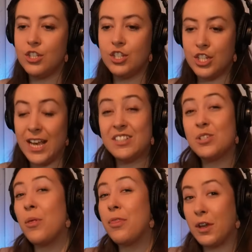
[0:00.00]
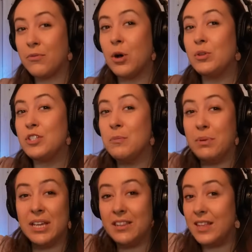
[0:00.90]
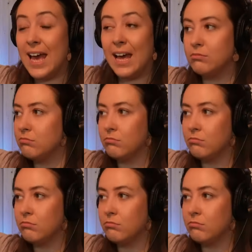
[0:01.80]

chest or thick folds to be there